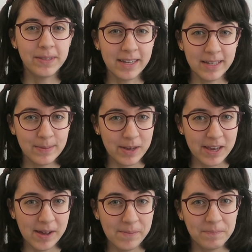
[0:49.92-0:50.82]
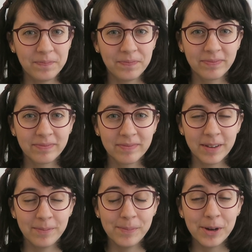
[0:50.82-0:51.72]
6 p.m.
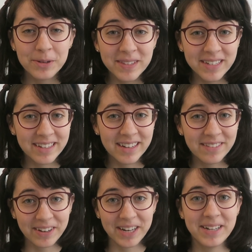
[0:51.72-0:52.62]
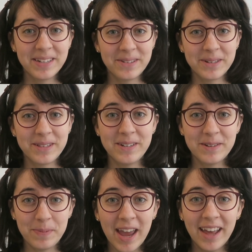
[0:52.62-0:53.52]
Most convenience stores in
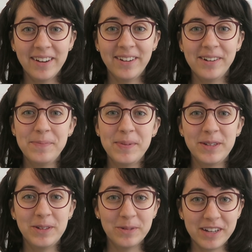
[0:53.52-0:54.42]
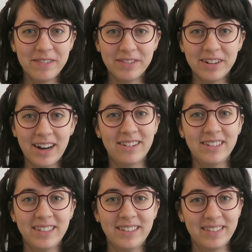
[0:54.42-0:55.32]
Japan are open 24
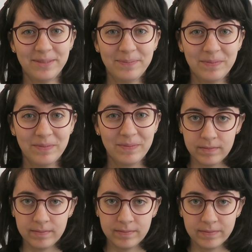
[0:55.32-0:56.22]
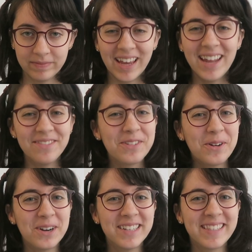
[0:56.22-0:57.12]
hours. And of
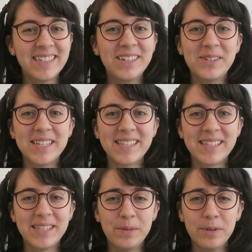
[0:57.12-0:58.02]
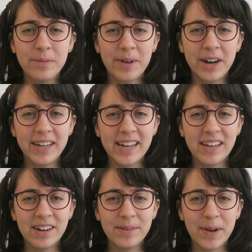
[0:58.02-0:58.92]
course, there was a supermarket
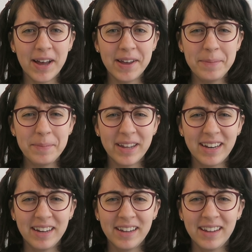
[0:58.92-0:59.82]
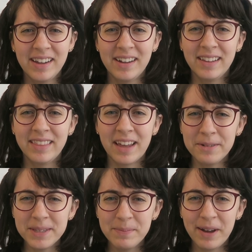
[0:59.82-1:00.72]
nearby, but that
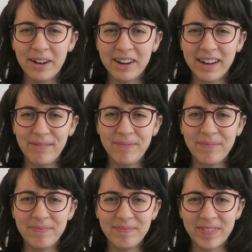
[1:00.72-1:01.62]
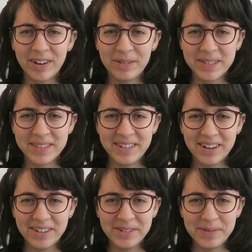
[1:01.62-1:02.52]
was about it. There was
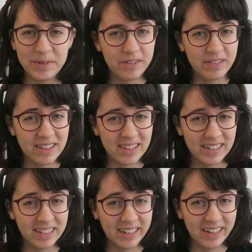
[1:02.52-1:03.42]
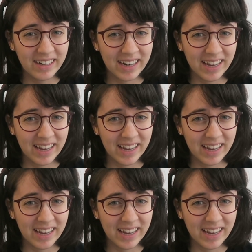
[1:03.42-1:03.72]
no movie theater